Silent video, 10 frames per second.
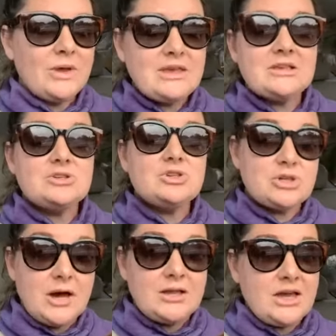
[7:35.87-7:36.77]
We can
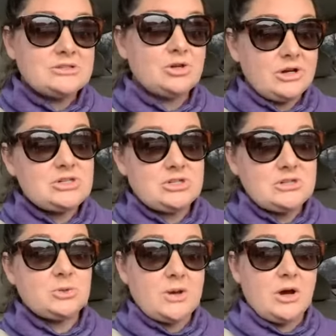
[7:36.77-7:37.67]
judge, as
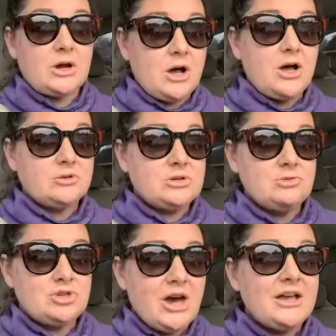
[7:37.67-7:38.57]
Christians, we are called to
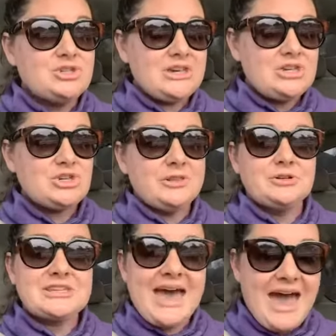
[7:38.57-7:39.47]
judge each
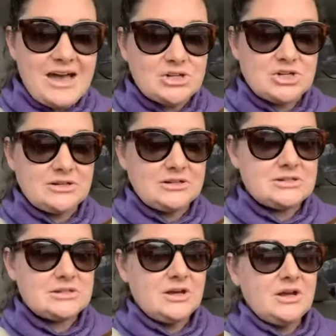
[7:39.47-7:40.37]
other's
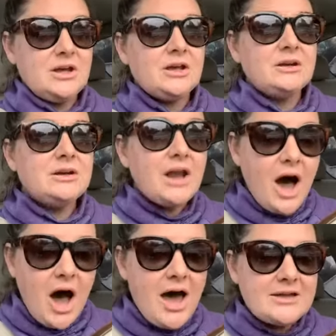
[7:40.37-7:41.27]
actions,
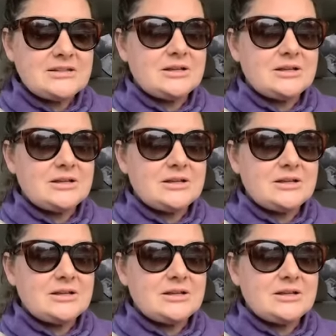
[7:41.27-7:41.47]
not